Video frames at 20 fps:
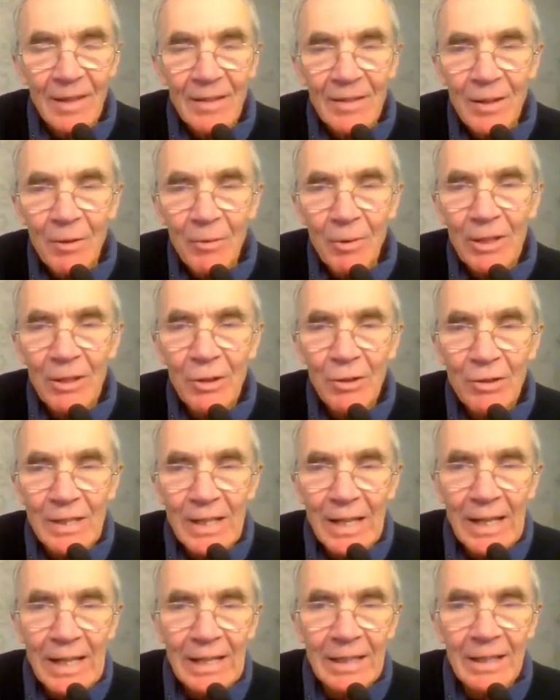So we're
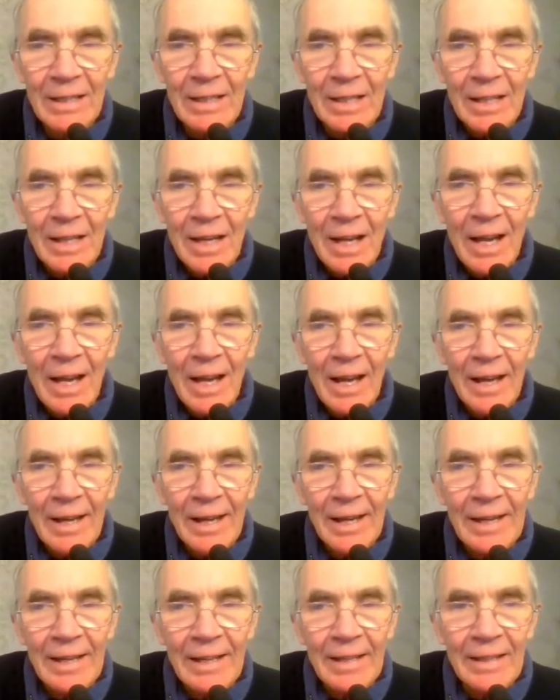using
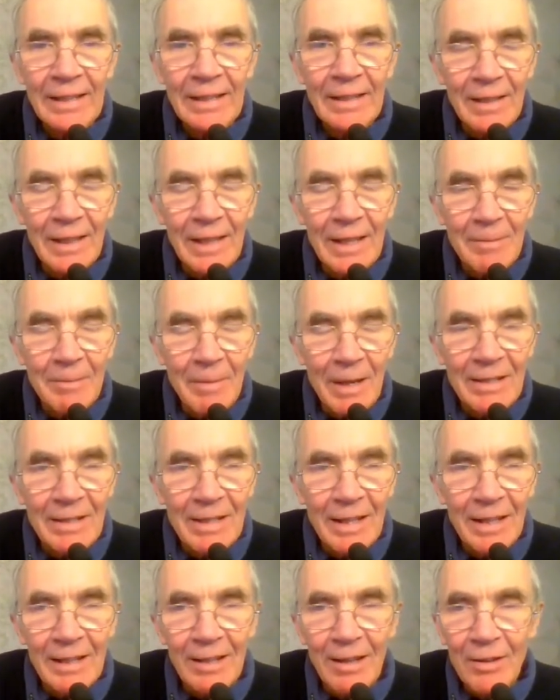a heat
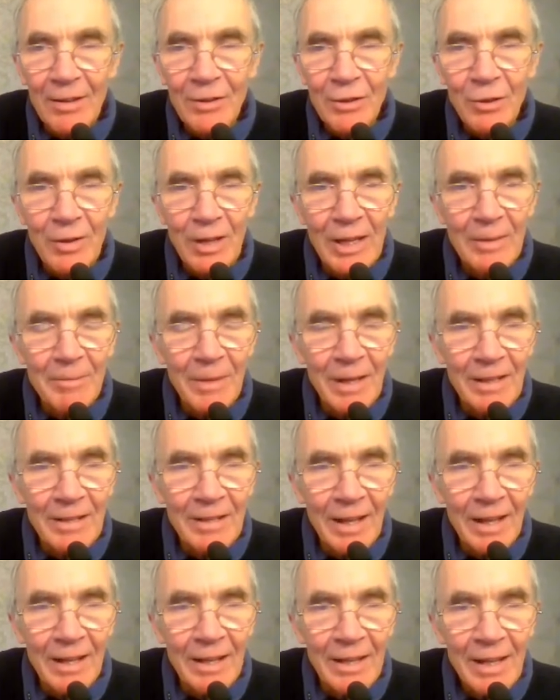meter, class two heat
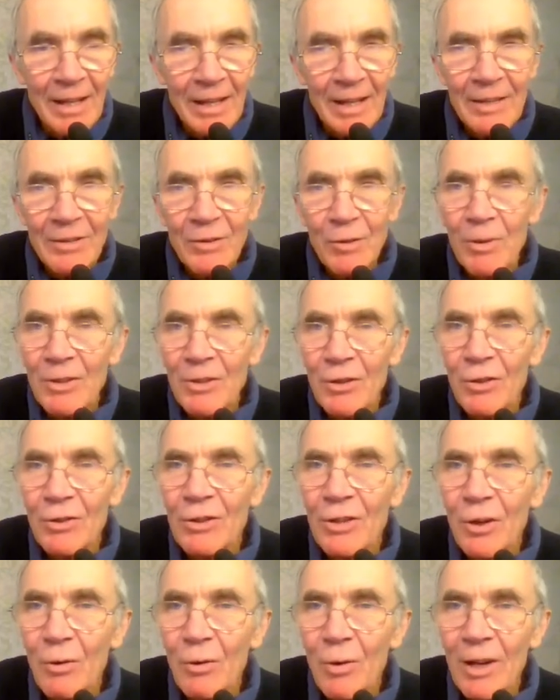meter. It's always good
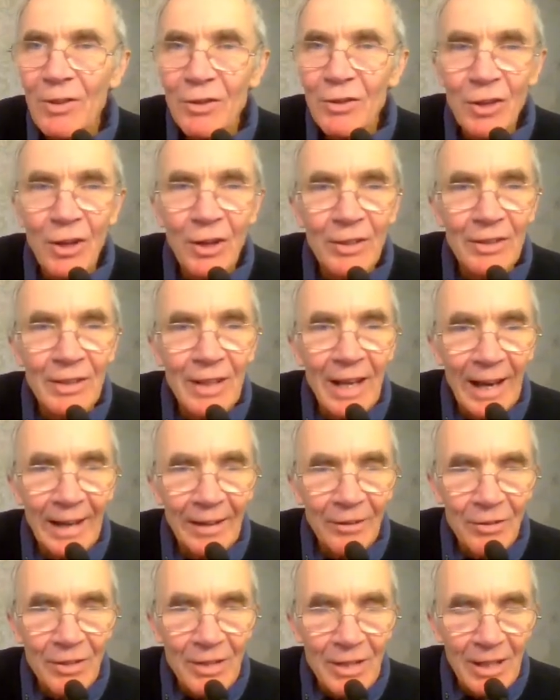to question
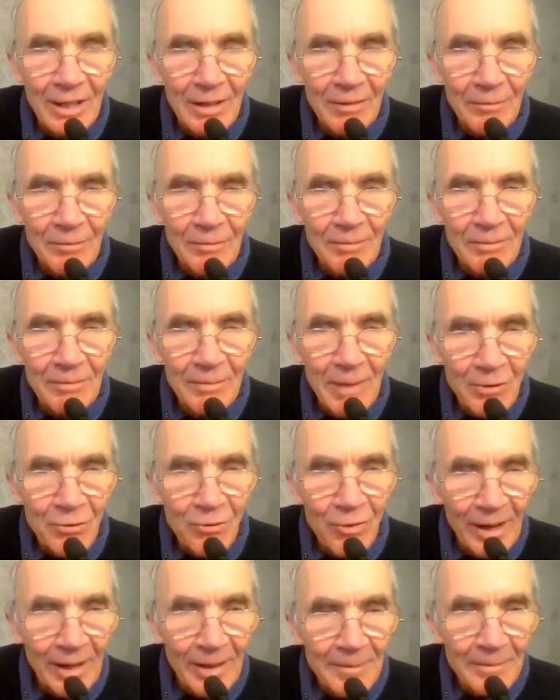accuracy of
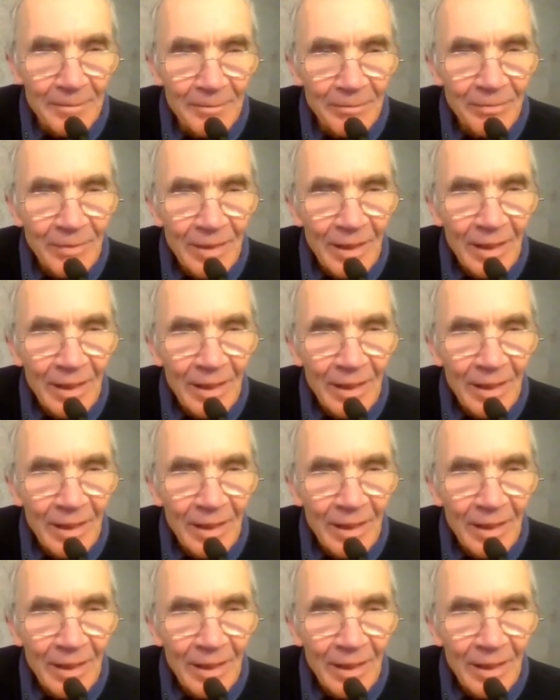measuring.